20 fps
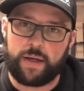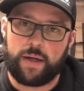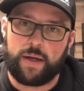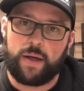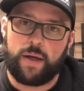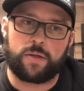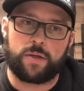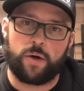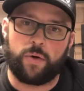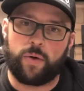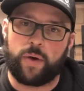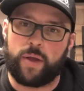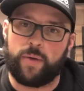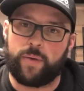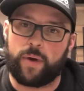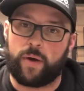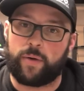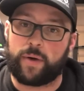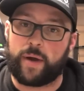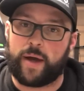So he went
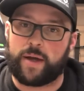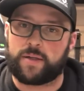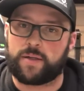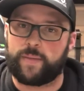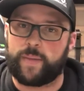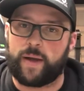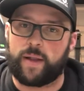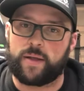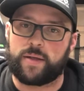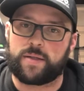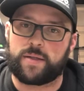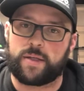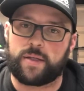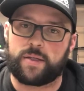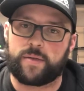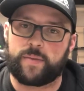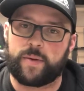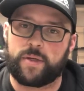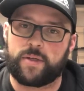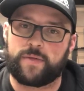out and got some LS6
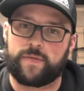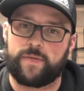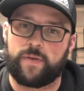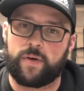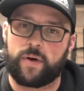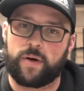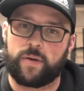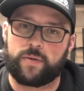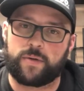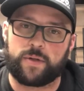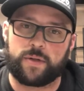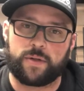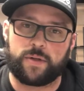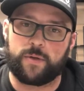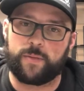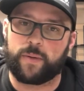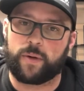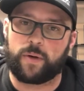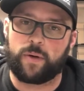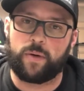springs for it, which was
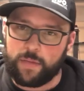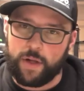super cool.